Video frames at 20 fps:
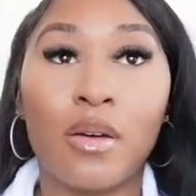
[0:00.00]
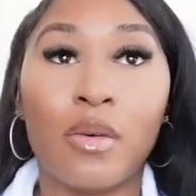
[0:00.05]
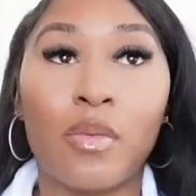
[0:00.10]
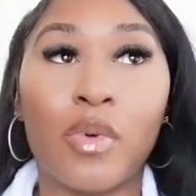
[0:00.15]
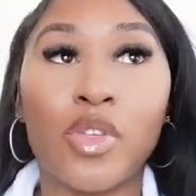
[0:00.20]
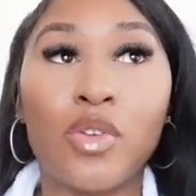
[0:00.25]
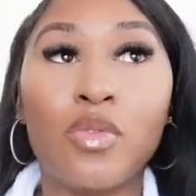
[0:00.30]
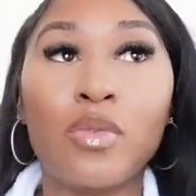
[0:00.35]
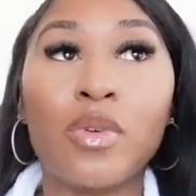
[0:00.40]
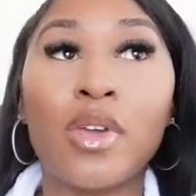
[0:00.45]

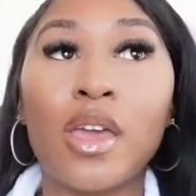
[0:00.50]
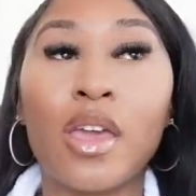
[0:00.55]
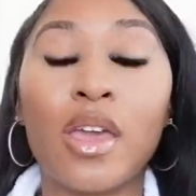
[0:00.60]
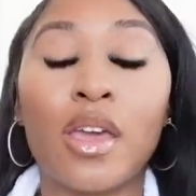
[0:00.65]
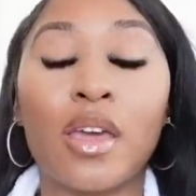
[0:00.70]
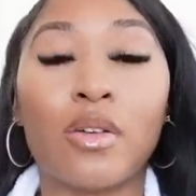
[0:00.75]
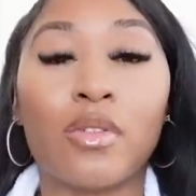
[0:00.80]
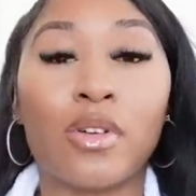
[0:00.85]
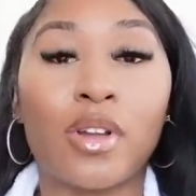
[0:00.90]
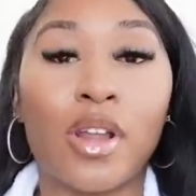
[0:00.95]
When you get
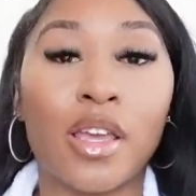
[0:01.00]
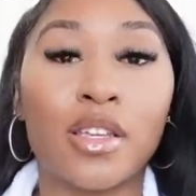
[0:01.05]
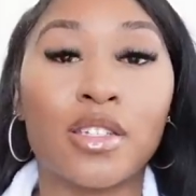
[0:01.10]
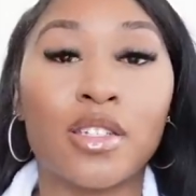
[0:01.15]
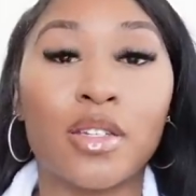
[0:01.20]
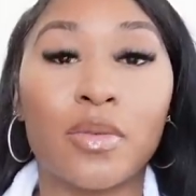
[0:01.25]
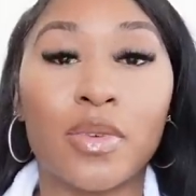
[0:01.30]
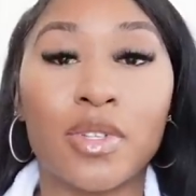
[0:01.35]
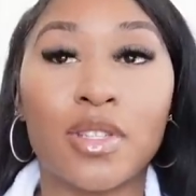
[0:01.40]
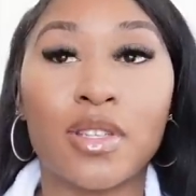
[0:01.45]
in a
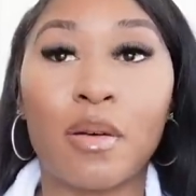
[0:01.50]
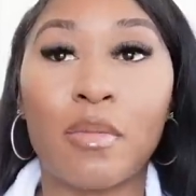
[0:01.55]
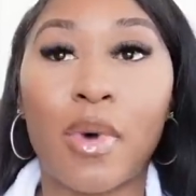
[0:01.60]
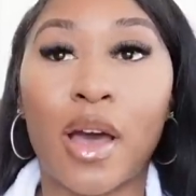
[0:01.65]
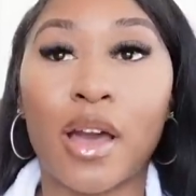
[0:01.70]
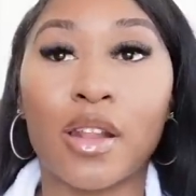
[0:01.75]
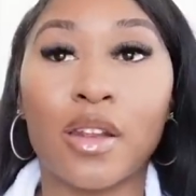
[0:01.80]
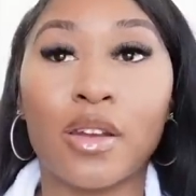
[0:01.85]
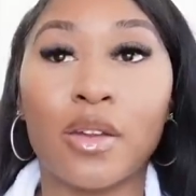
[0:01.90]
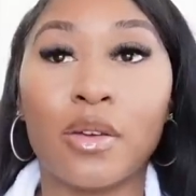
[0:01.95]
relationship with
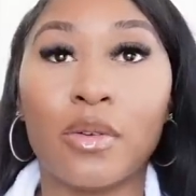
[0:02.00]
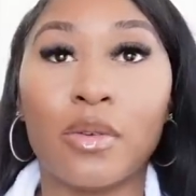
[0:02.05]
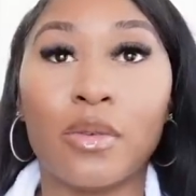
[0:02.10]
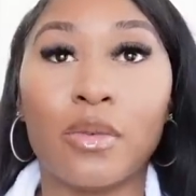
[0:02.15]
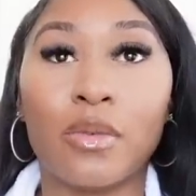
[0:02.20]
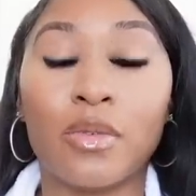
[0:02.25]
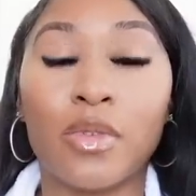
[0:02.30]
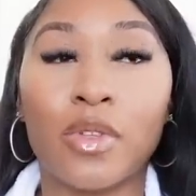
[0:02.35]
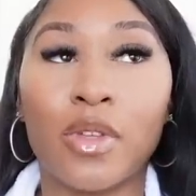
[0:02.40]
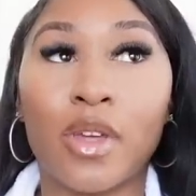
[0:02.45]
somebody
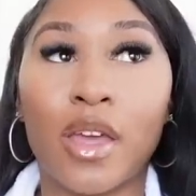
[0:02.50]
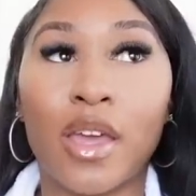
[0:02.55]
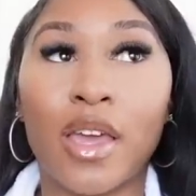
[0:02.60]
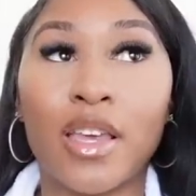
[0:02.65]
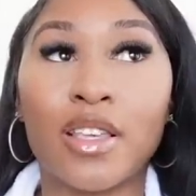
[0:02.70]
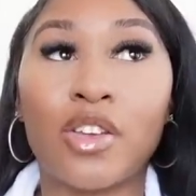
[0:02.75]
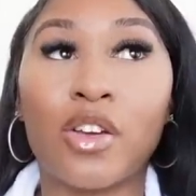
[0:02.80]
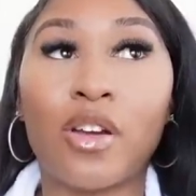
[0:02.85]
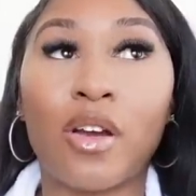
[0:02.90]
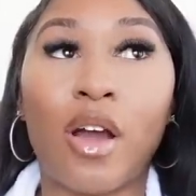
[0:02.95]
new,
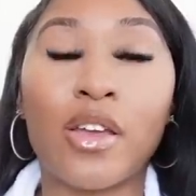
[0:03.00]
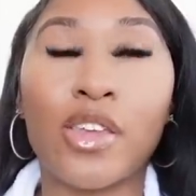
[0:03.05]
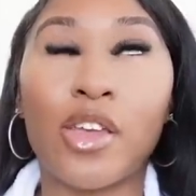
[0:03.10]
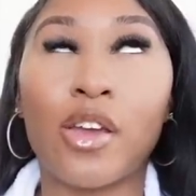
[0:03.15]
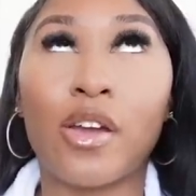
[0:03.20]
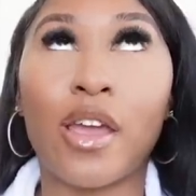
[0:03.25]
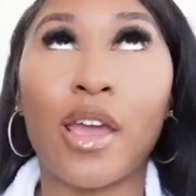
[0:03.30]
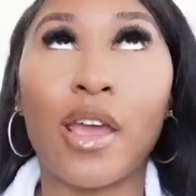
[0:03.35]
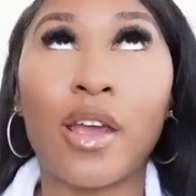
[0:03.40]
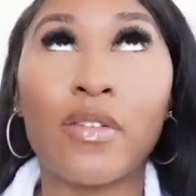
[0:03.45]
you're
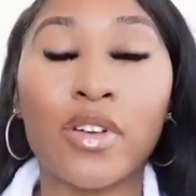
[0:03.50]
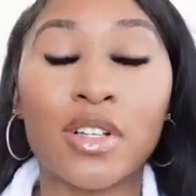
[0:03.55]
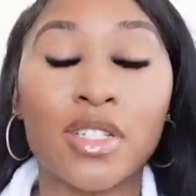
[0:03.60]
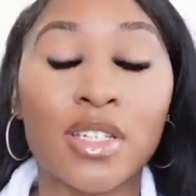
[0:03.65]
you're ever